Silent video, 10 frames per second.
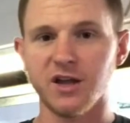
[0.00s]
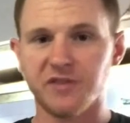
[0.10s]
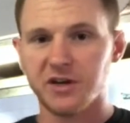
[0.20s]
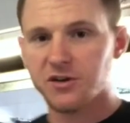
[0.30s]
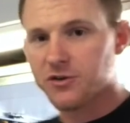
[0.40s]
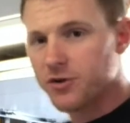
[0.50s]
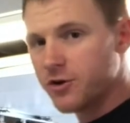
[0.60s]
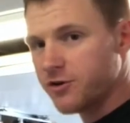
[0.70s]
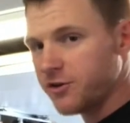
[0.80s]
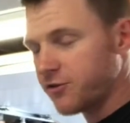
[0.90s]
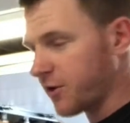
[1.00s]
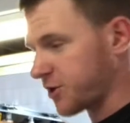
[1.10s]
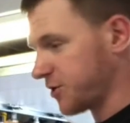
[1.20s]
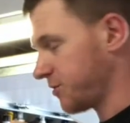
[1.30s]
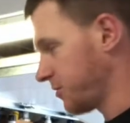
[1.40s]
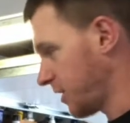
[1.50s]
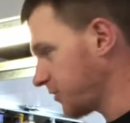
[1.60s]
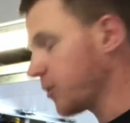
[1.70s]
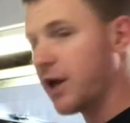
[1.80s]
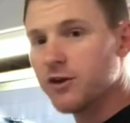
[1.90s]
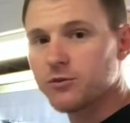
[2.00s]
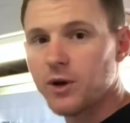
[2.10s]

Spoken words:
If I need to turn this direction, that's okay as